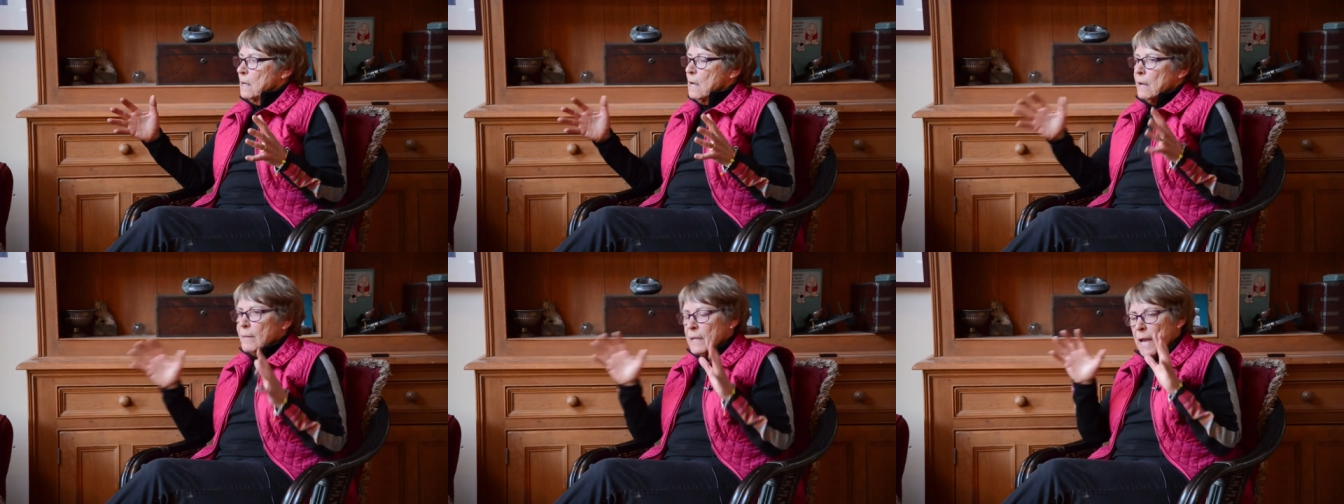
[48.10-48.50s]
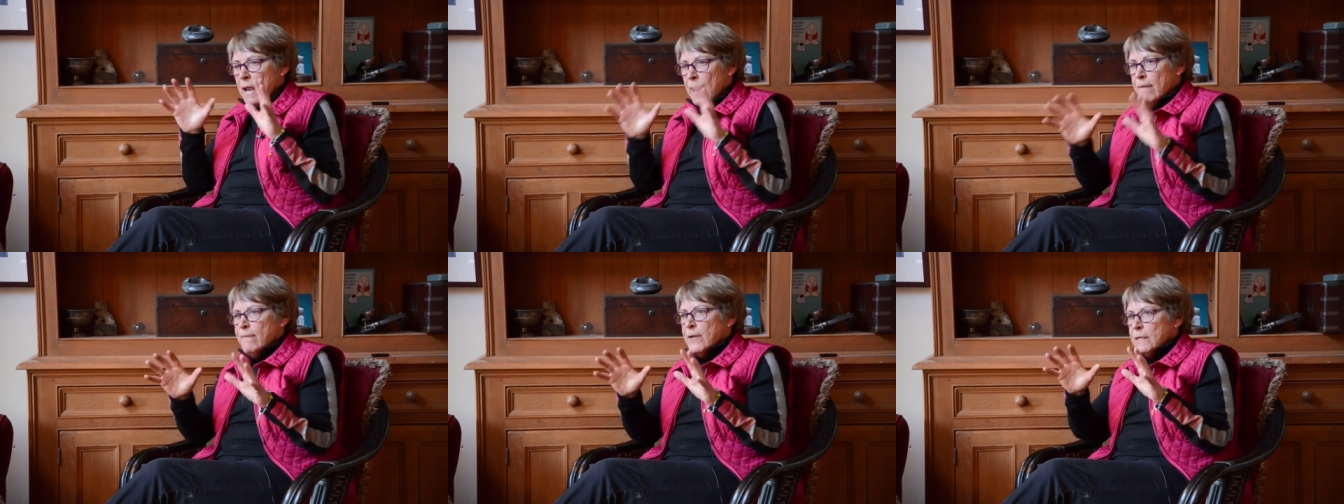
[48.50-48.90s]
I mean,
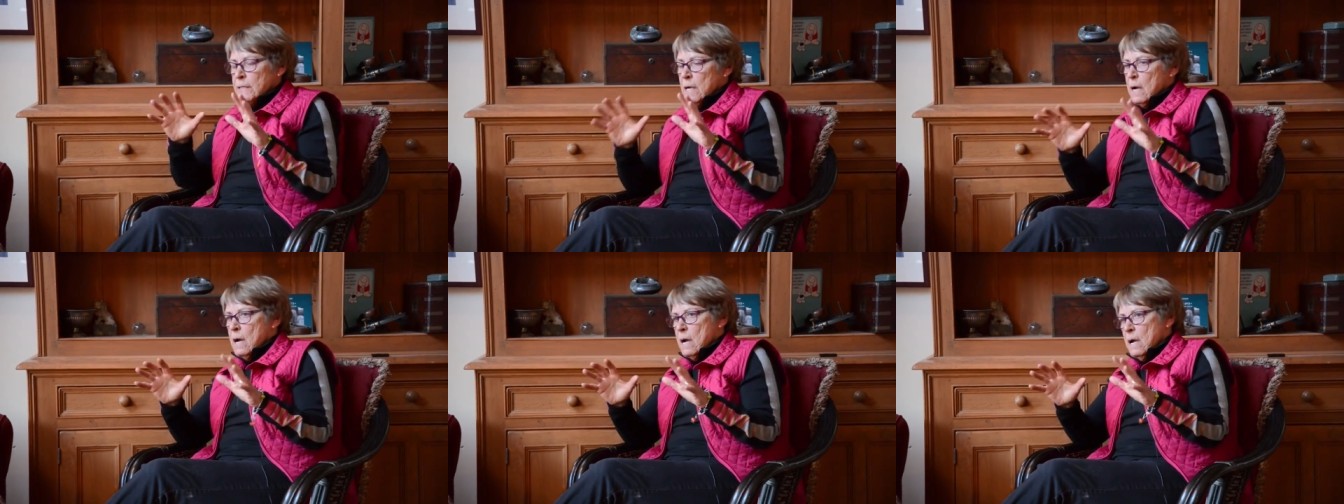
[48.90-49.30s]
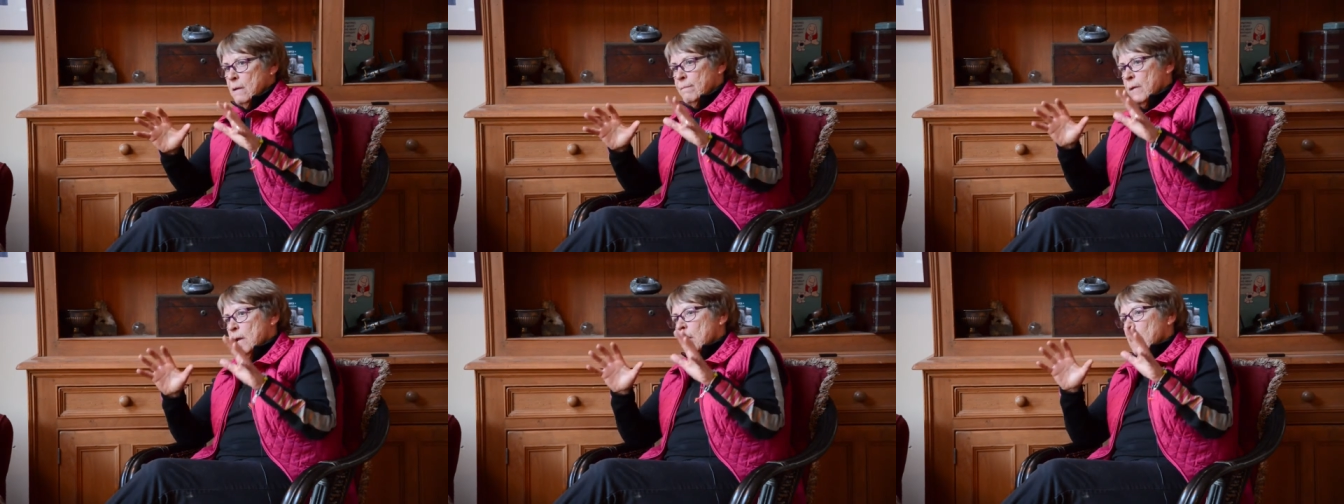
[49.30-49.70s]
every
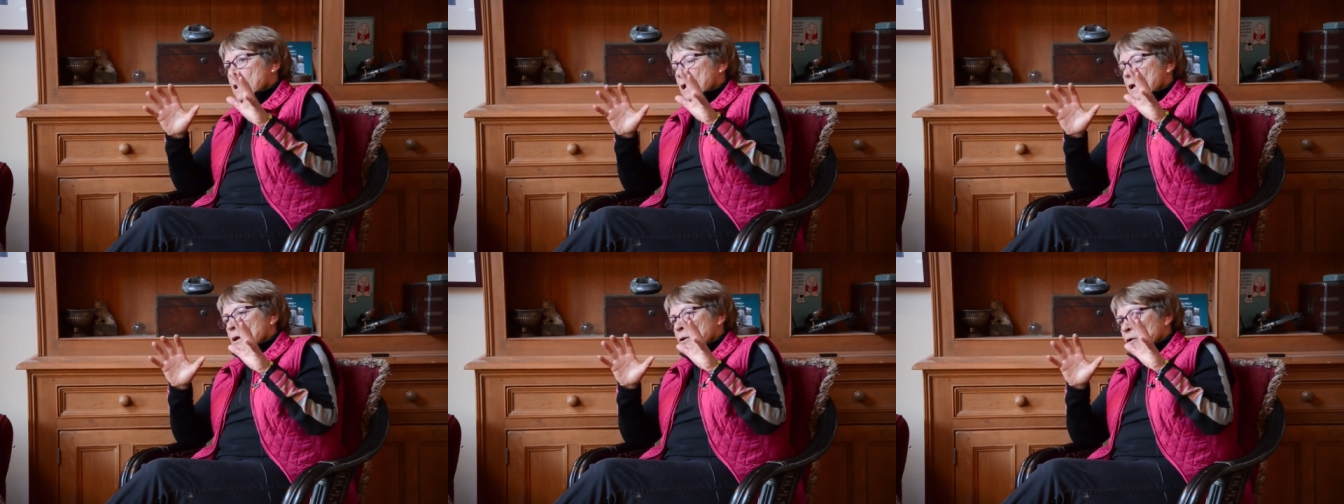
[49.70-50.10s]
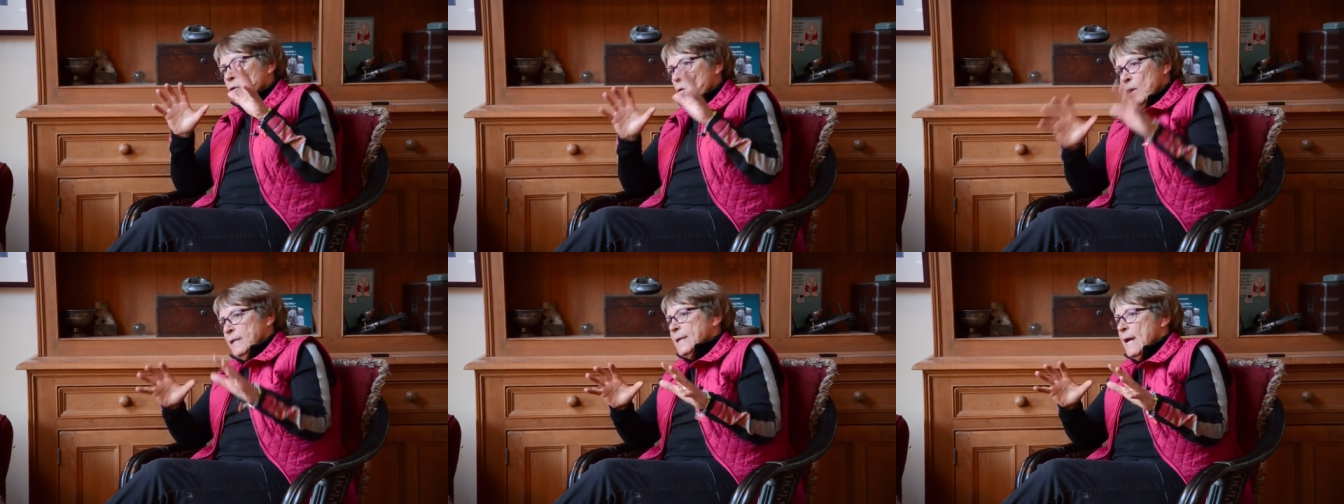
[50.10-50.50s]
time you're
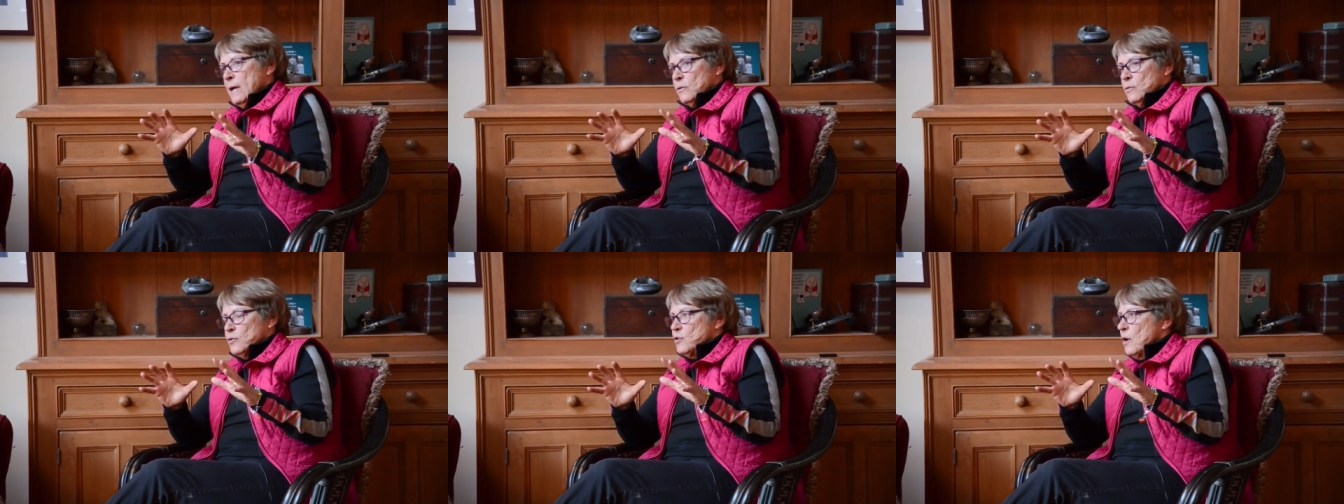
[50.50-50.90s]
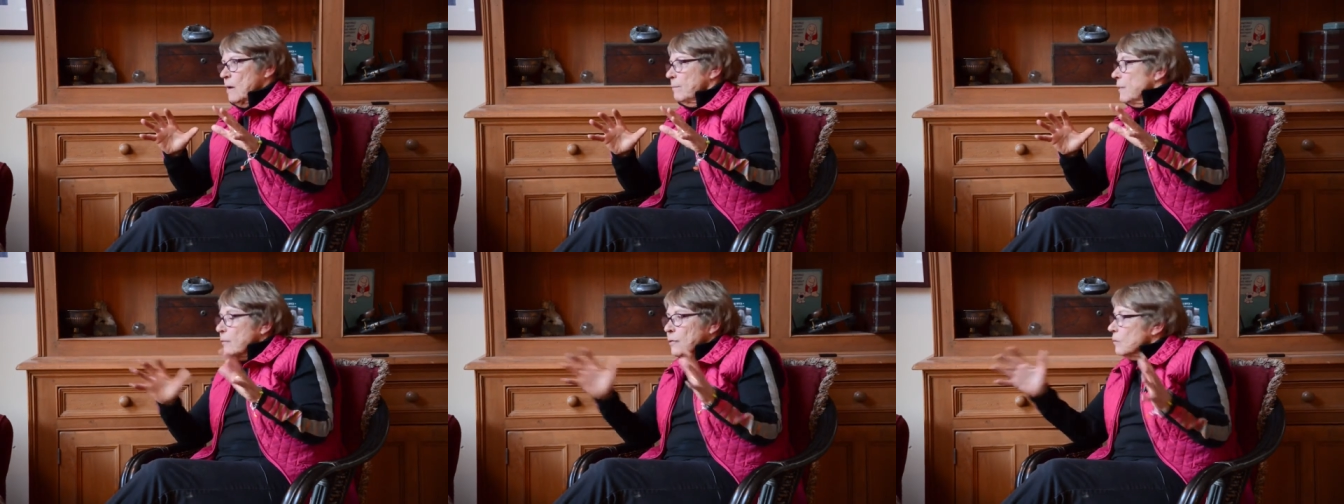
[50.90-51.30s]
going down to a
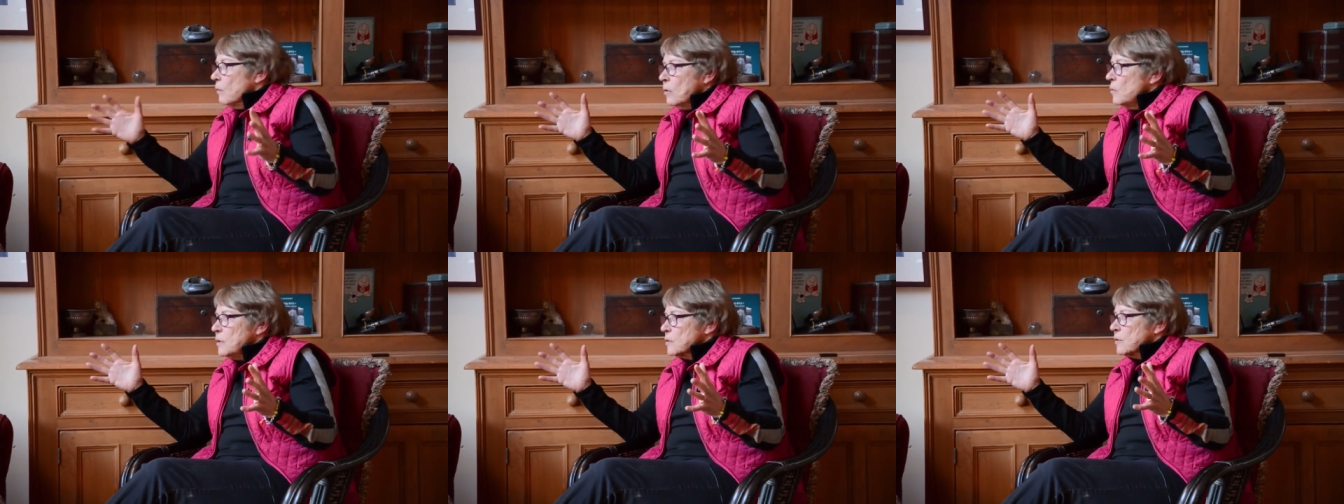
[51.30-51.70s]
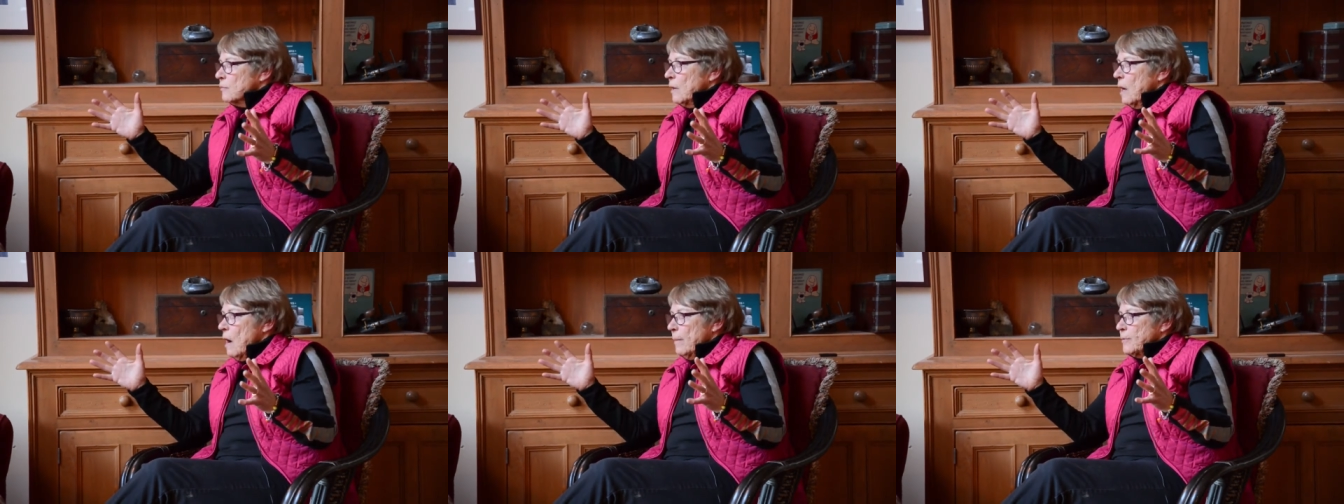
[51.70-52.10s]
jump, there are always
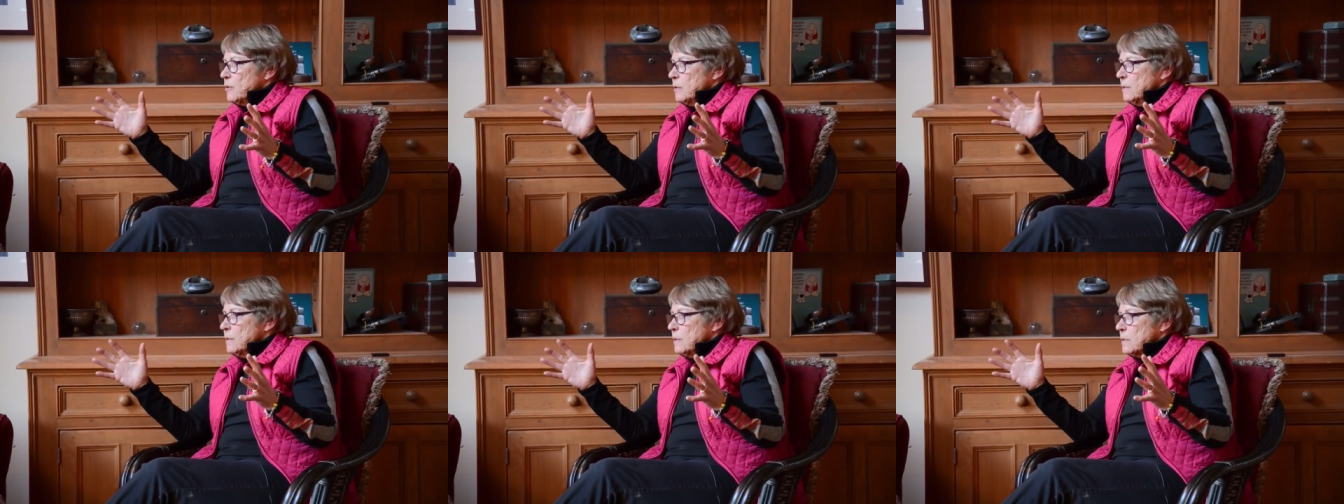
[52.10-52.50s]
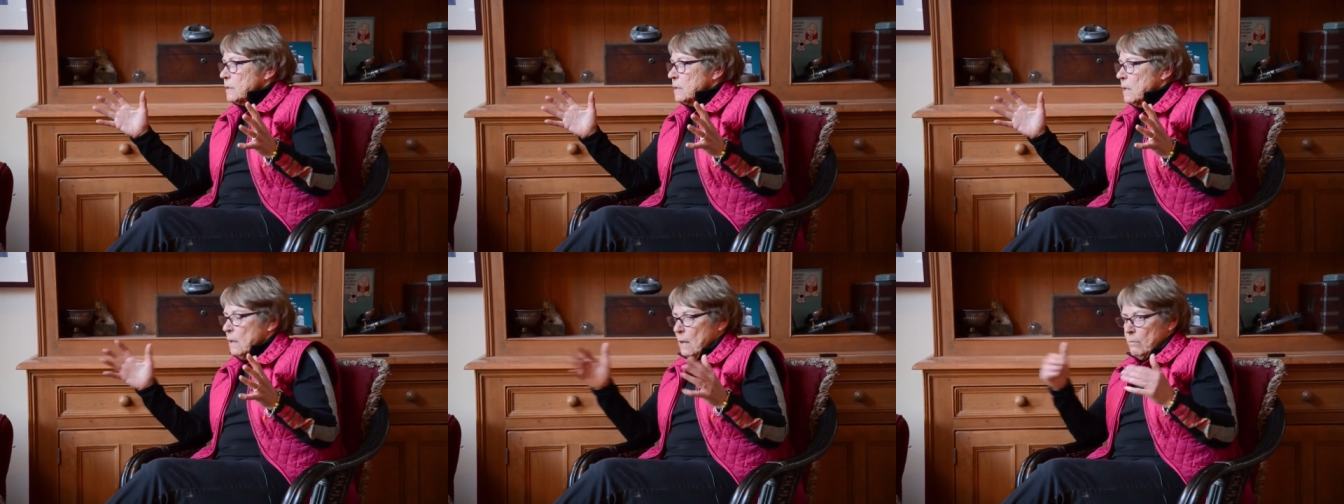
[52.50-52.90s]
three options